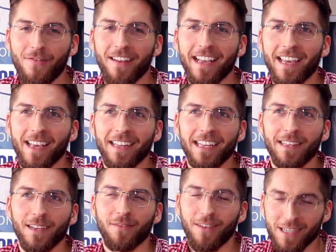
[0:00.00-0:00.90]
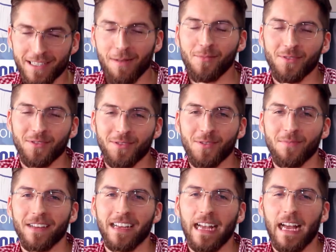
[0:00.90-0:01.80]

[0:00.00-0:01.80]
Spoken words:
thinking that are very time consuming.